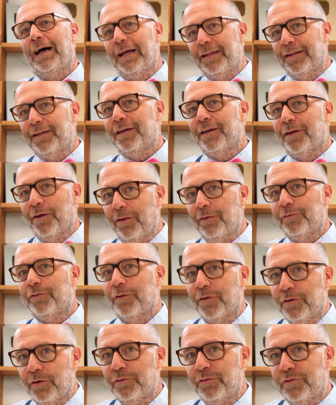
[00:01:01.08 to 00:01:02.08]
And they
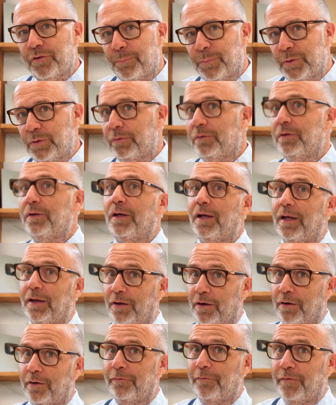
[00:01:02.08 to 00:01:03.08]
also contribute a
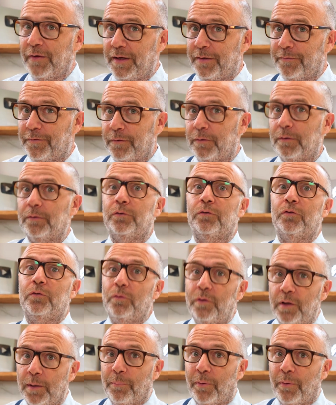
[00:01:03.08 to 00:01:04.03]
lot of flavor to the